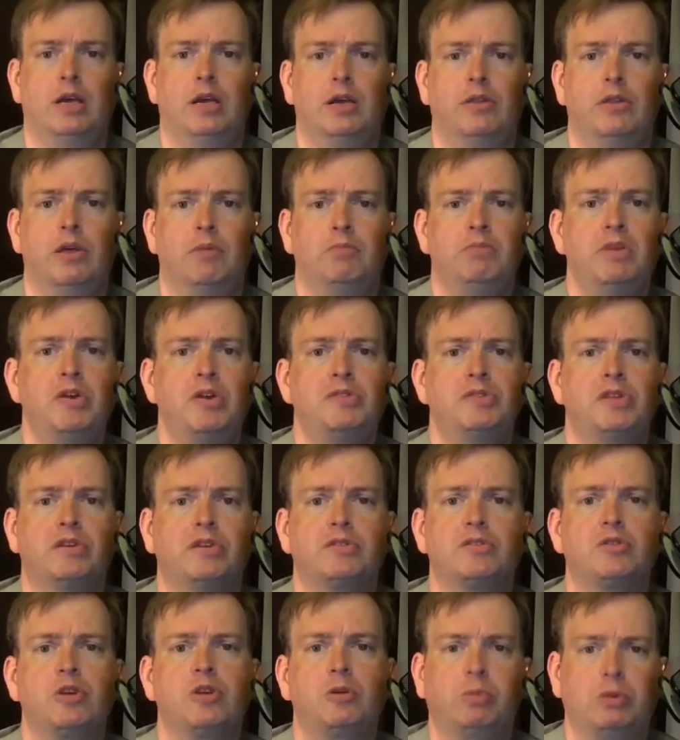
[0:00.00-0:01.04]
the music
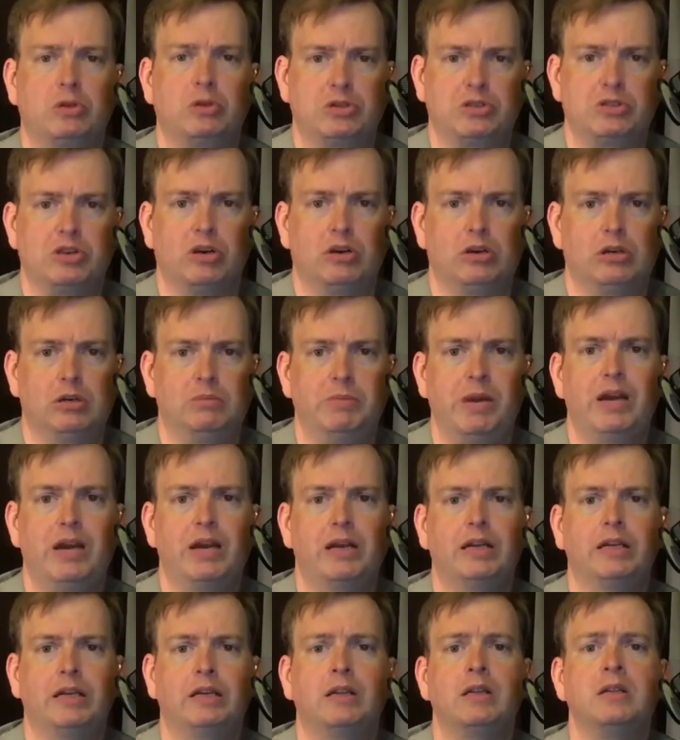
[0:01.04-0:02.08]
superstar, married
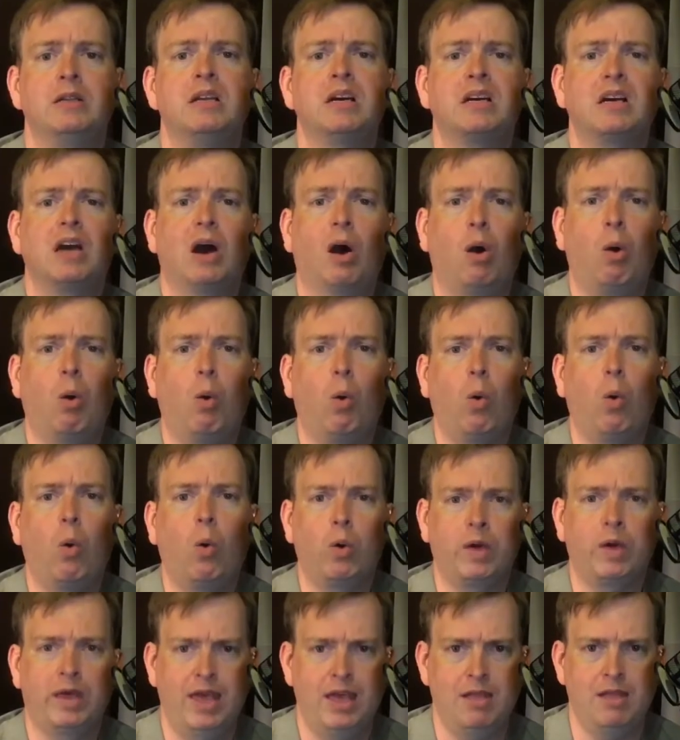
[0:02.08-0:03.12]
to Nicole
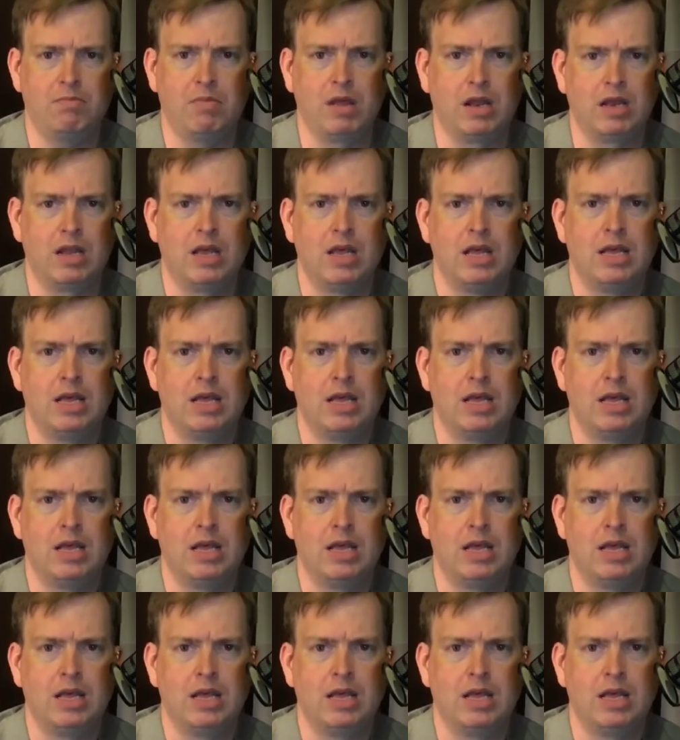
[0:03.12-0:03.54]
Kidman.